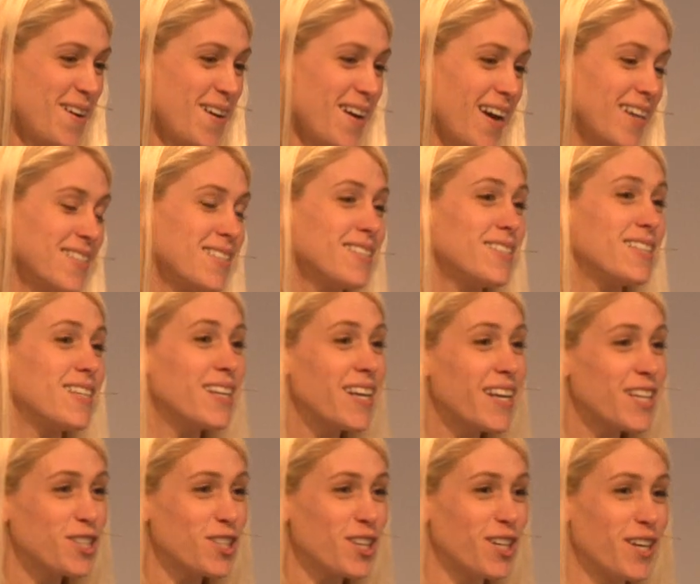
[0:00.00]
As a
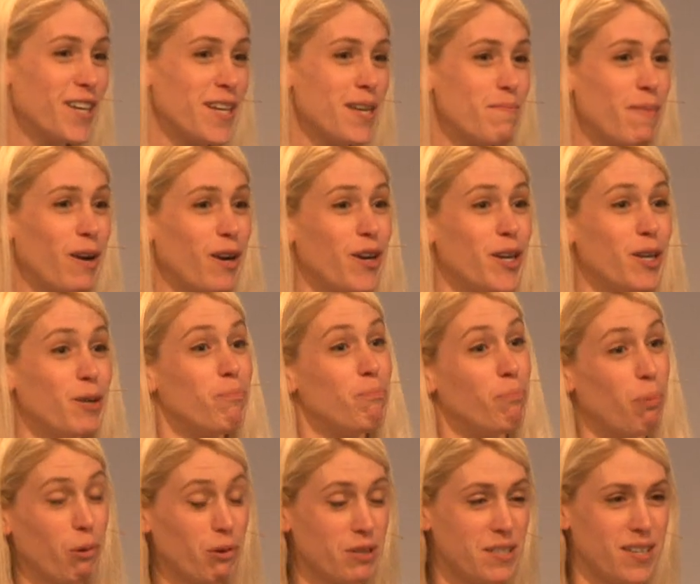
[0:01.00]
teenager, he married
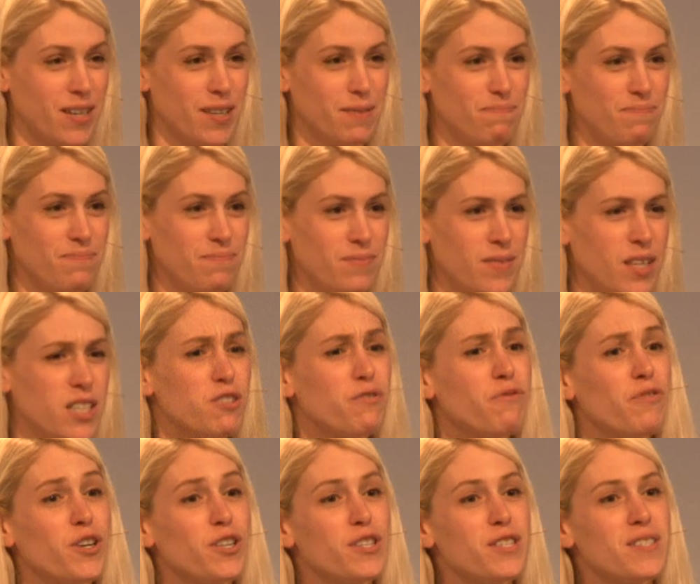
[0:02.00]
Borta, his
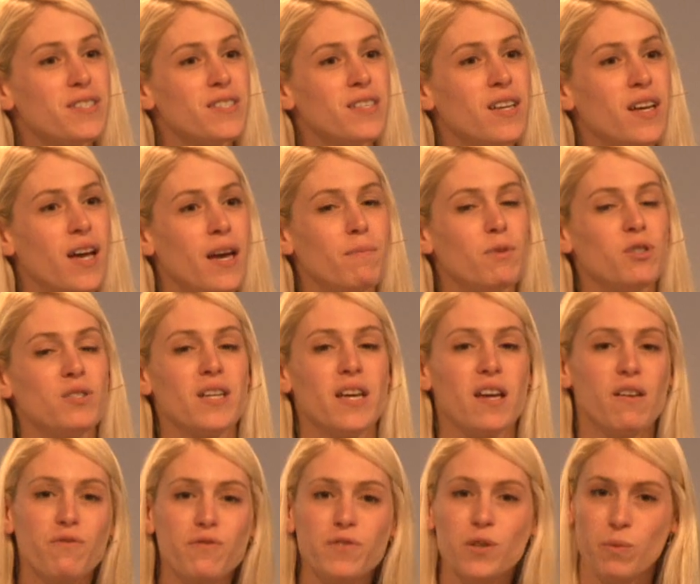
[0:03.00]
first and most
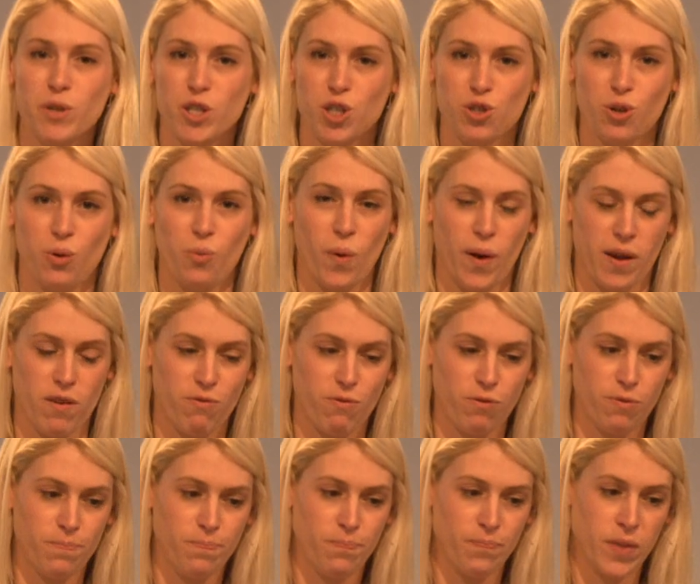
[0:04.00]
influential wife.
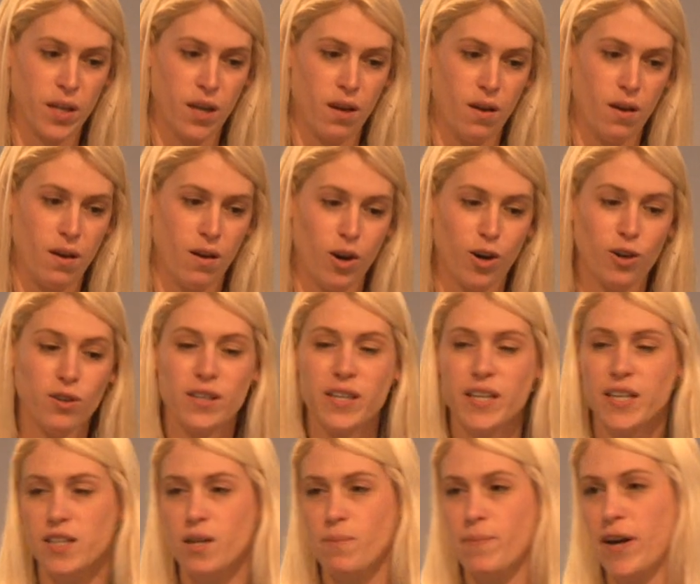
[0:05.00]
Early
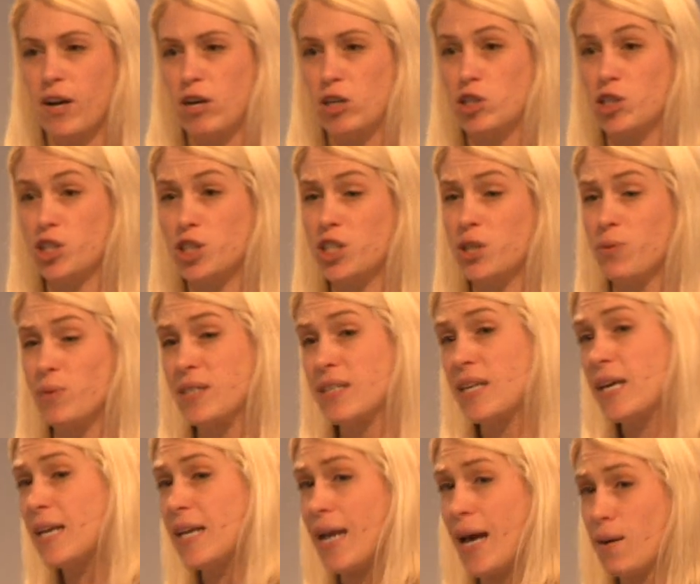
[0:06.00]
in their marriage, she was
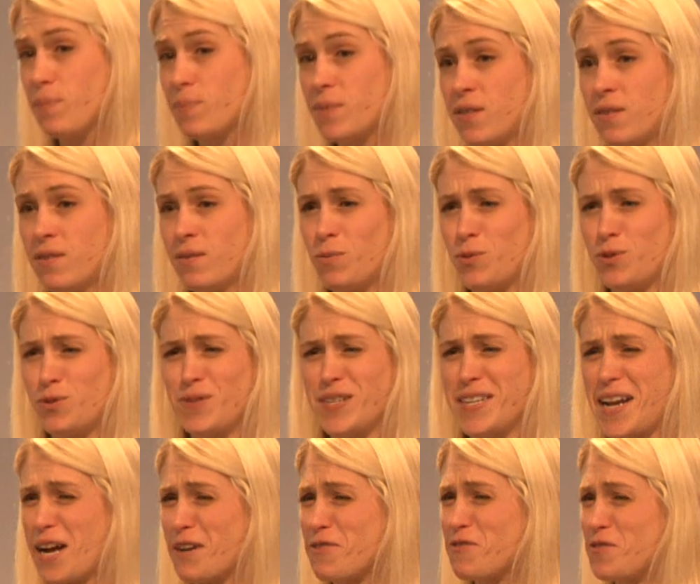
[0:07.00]
kidnapped, which was
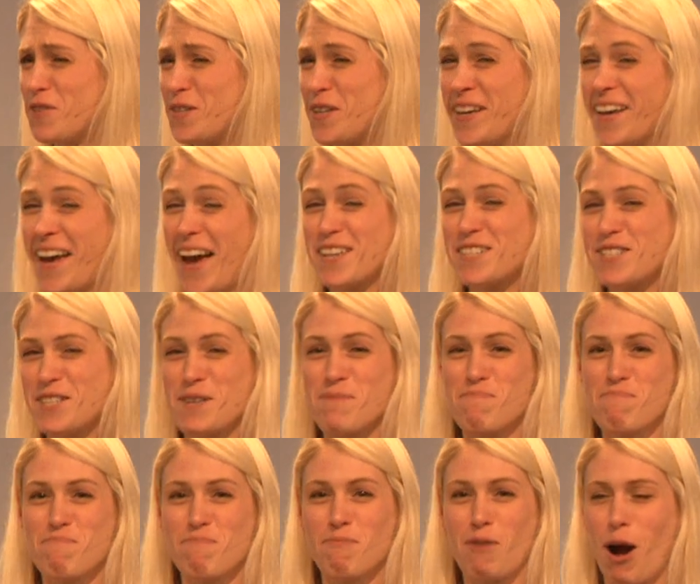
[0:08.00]
actually a
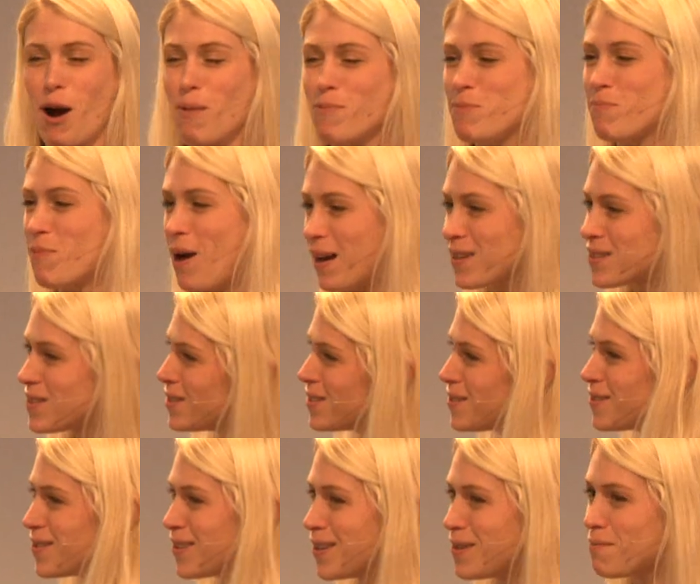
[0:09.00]
common
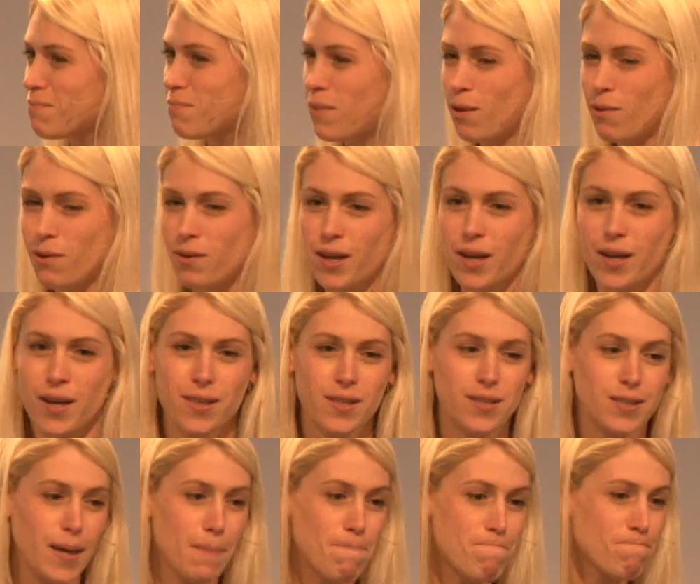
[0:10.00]
practice in Mongolia at the
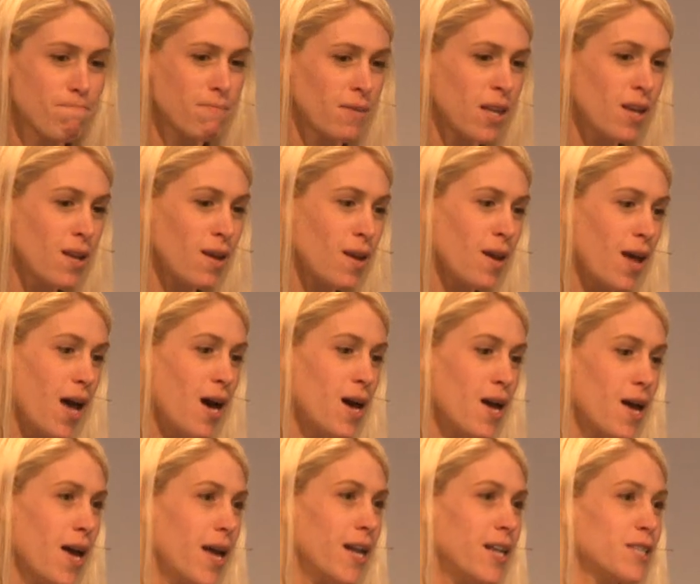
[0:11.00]
time.
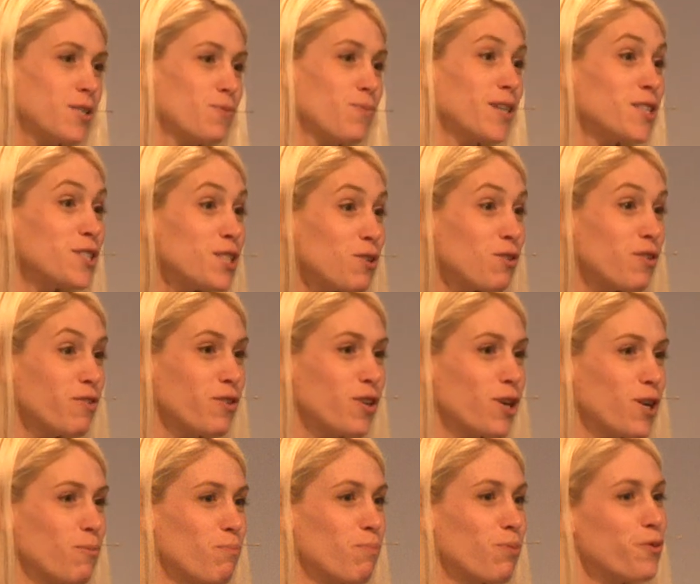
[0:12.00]
And his rescue of
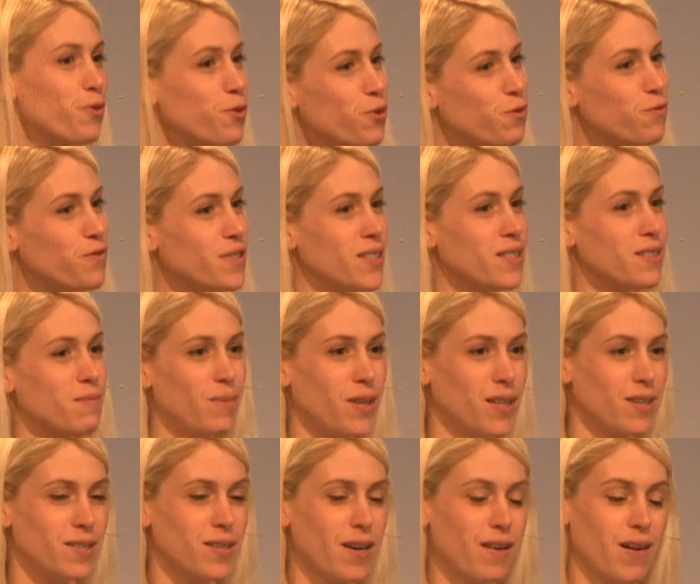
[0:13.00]
her proved his
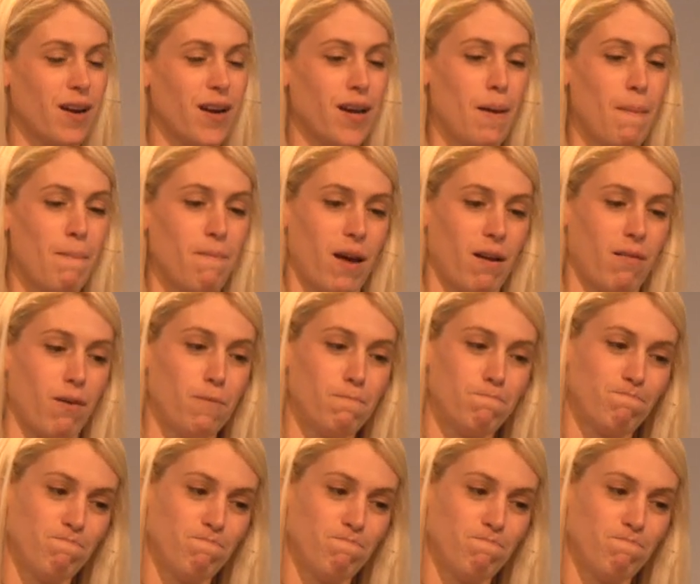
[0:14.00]
military mettle.